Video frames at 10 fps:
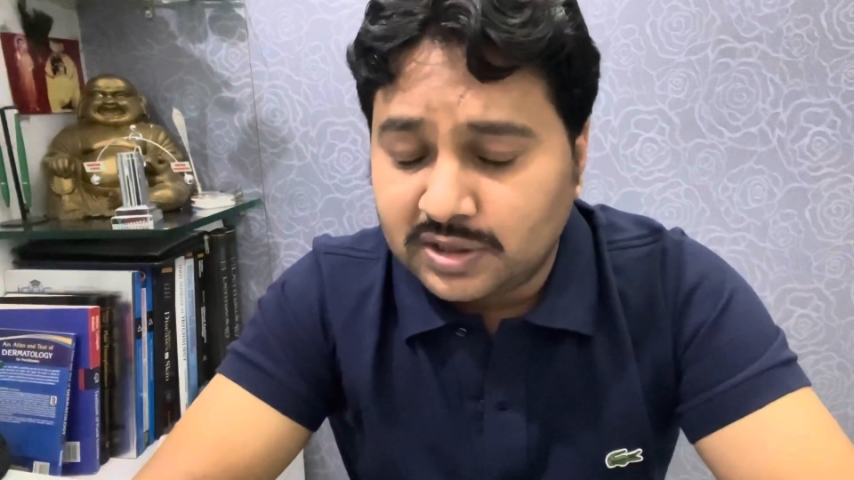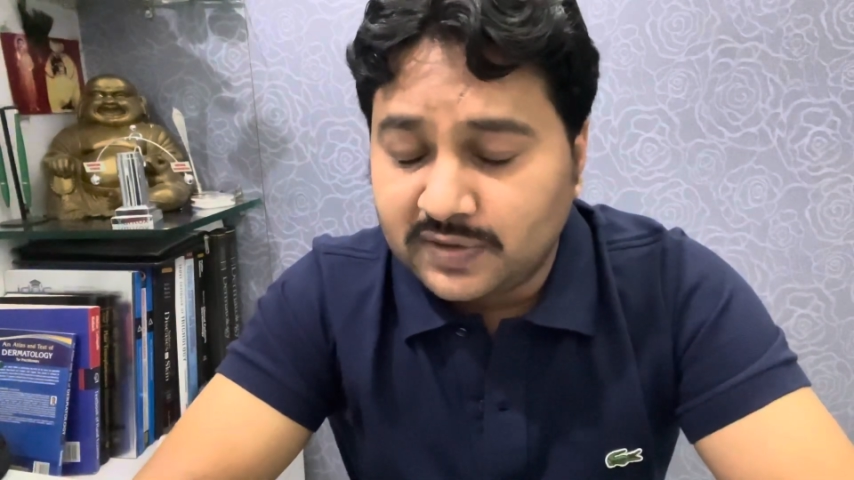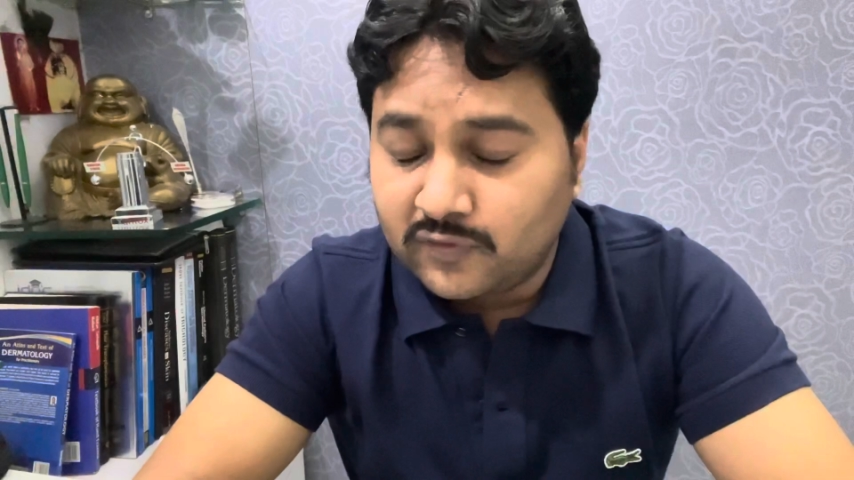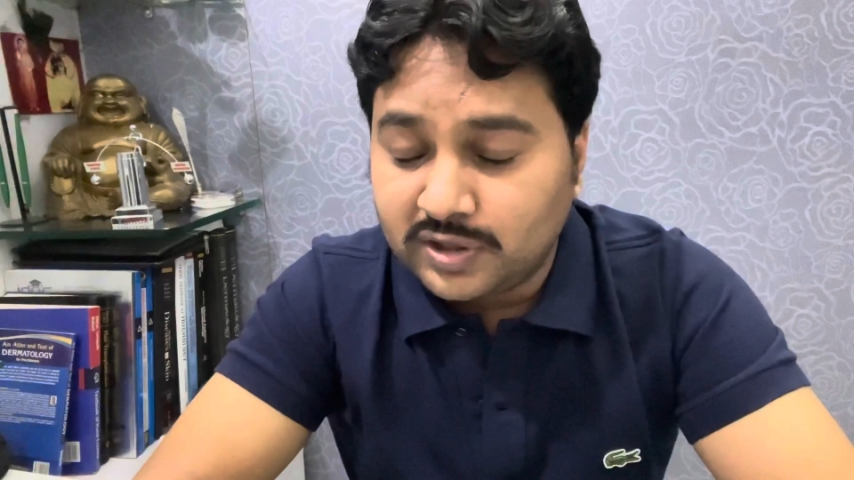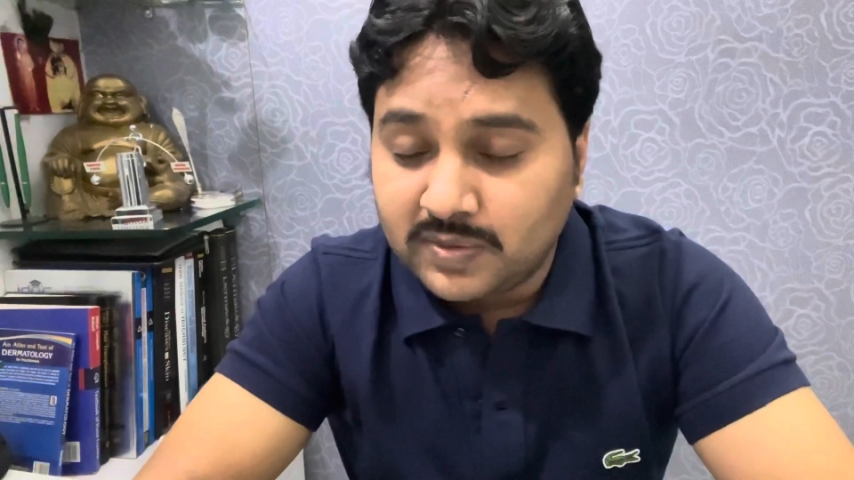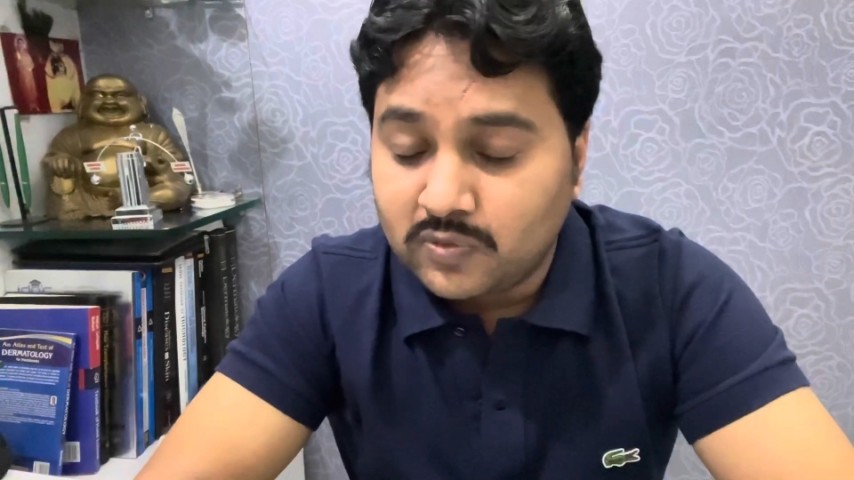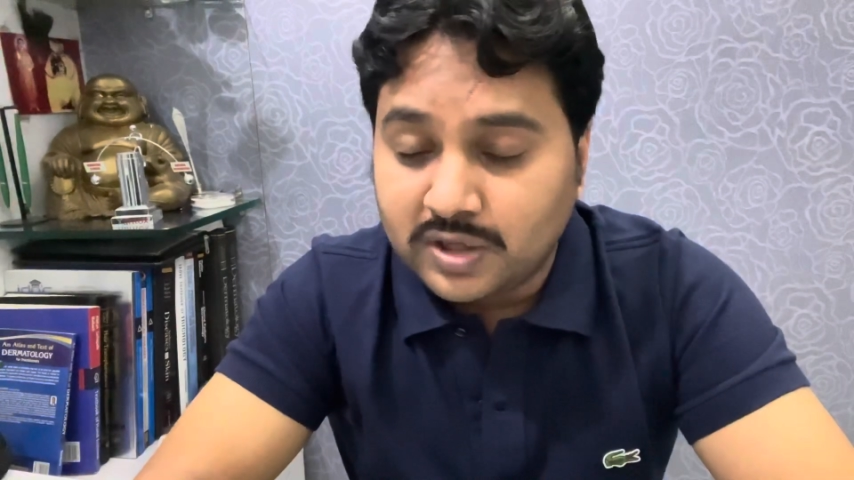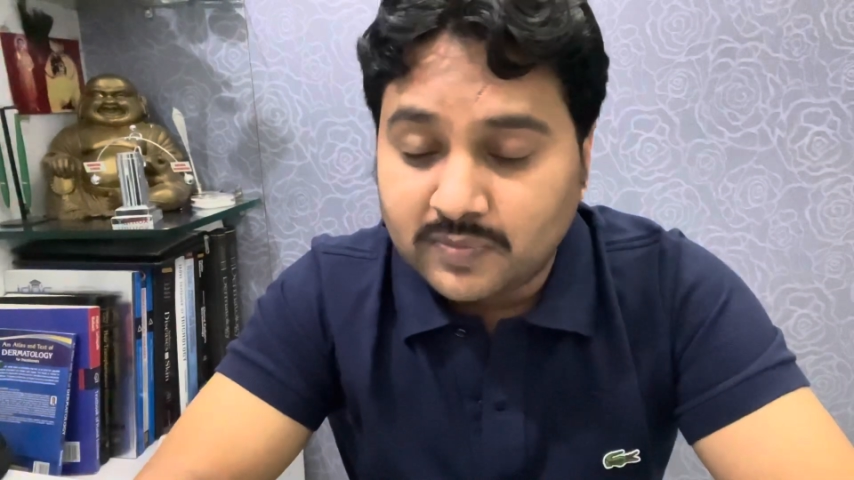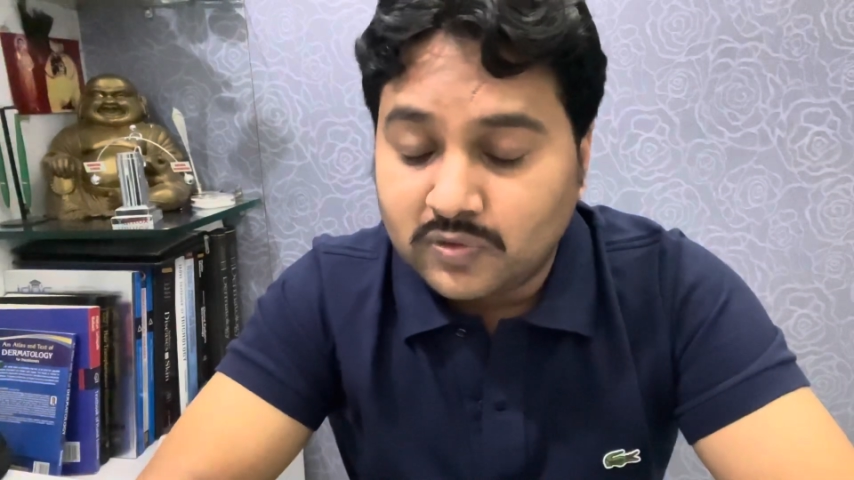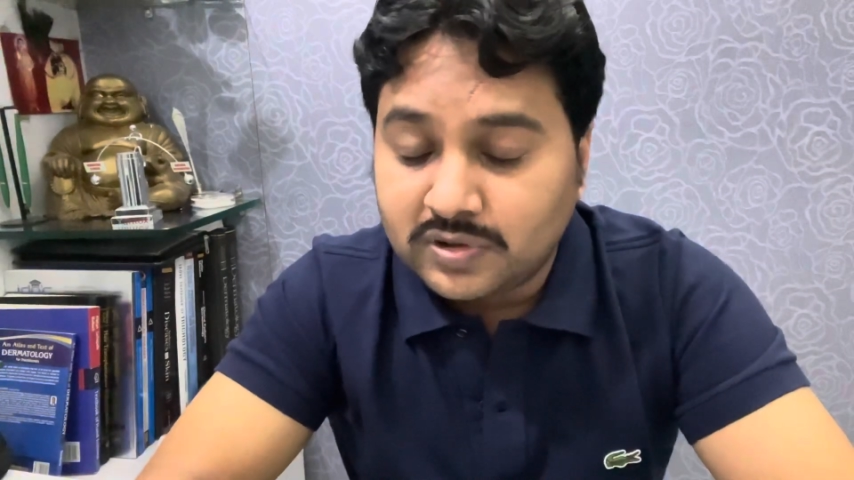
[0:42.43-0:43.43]
devoting more
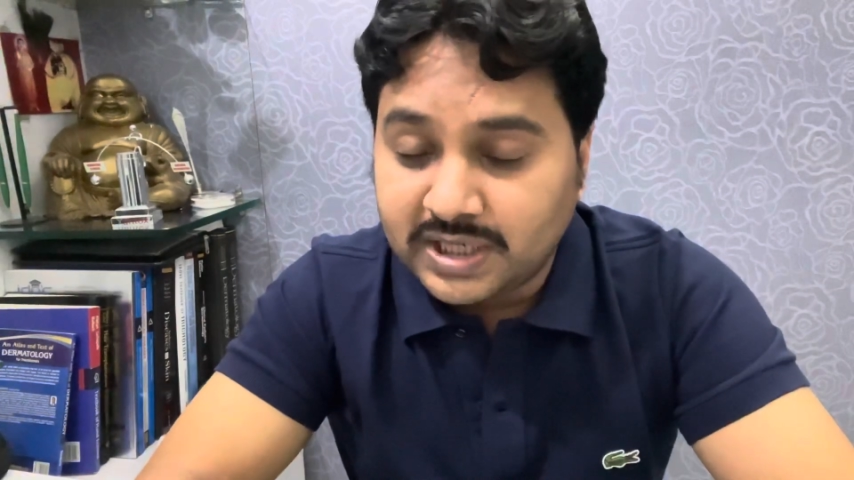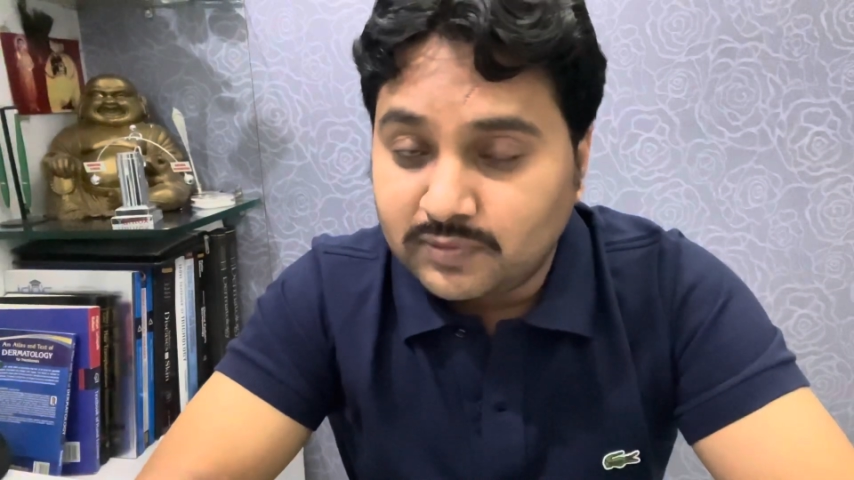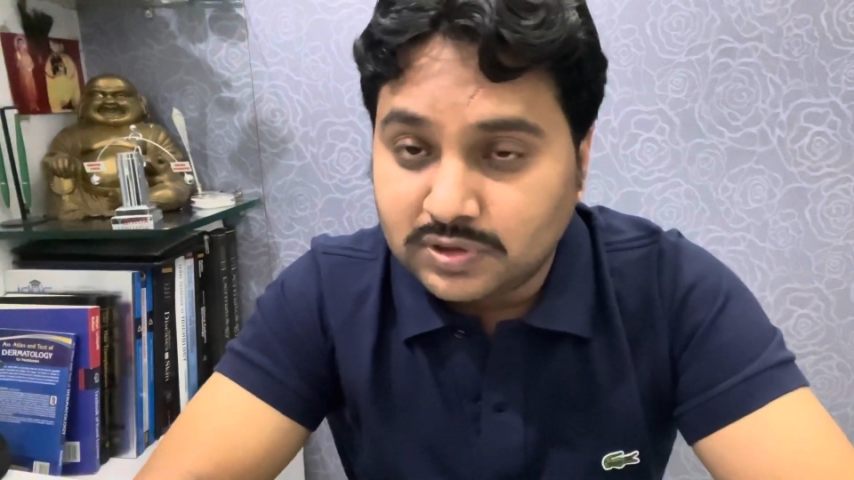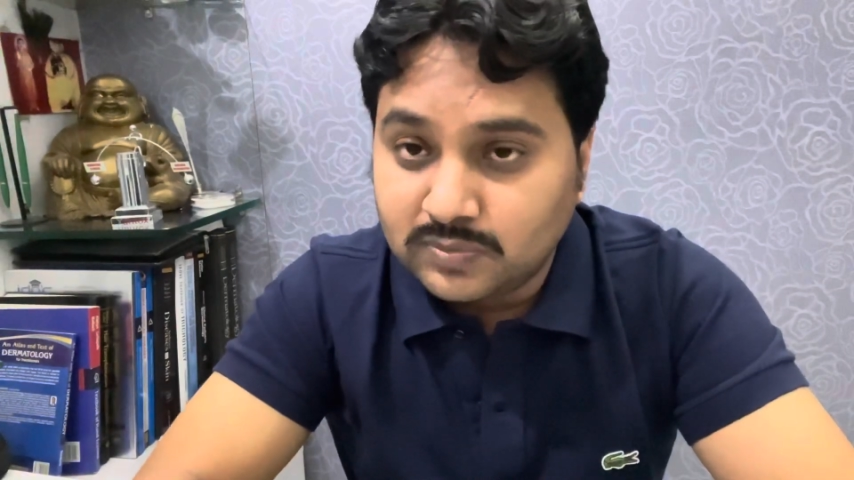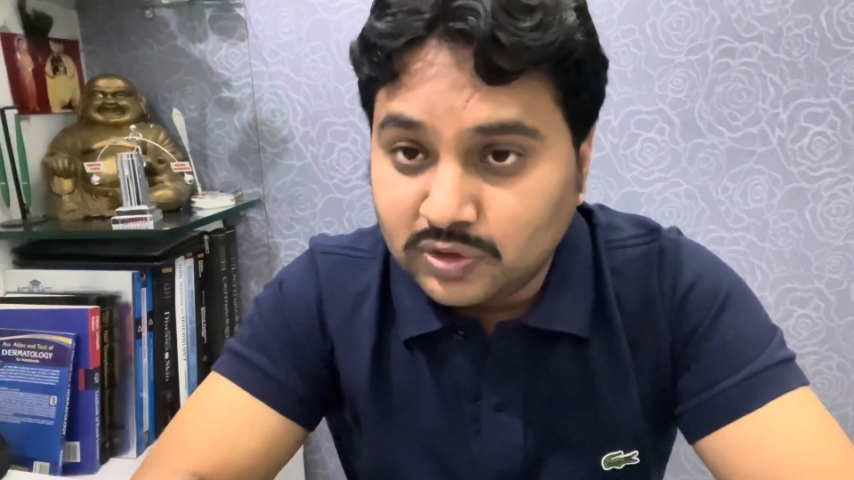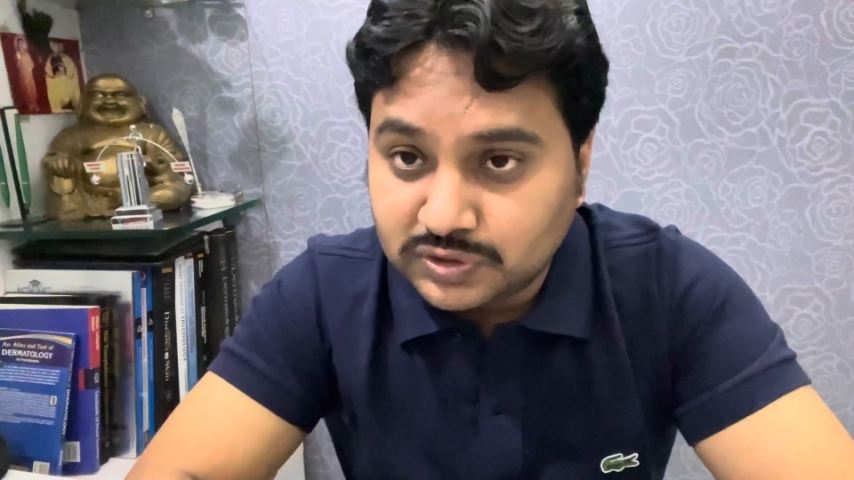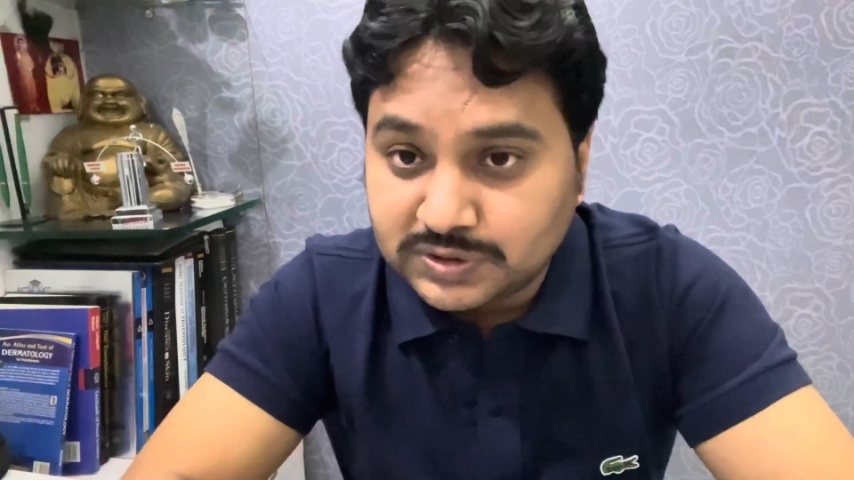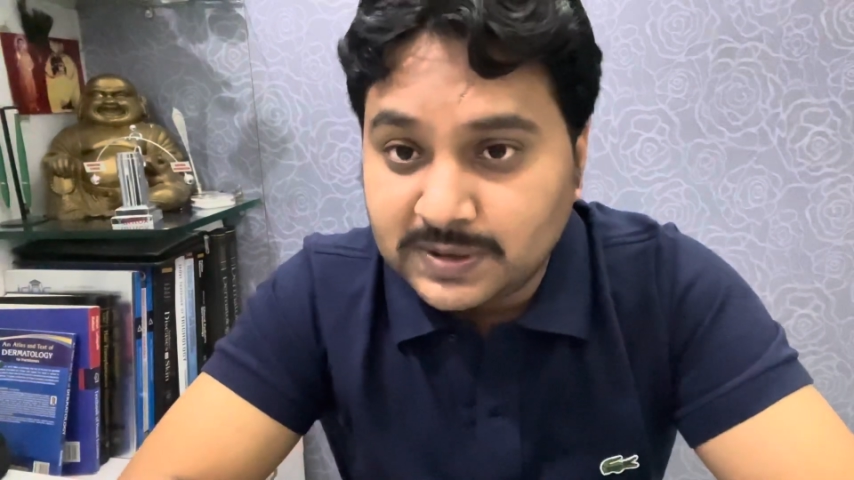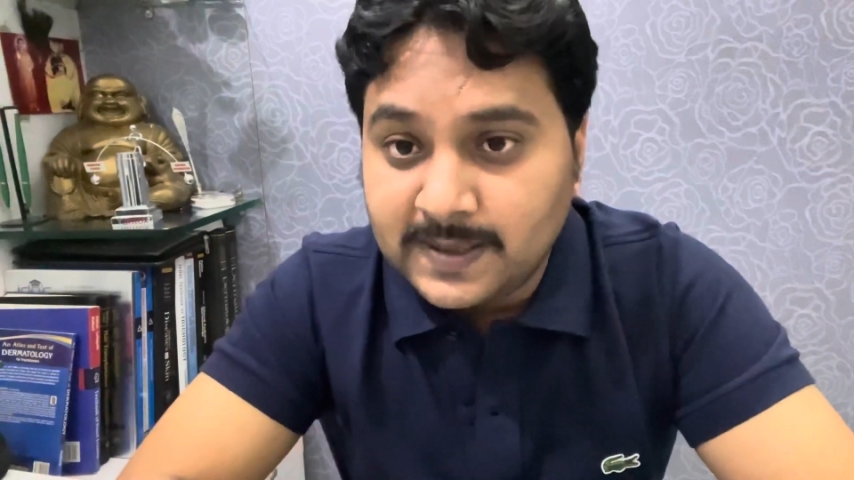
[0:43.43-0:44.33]
and more time to the books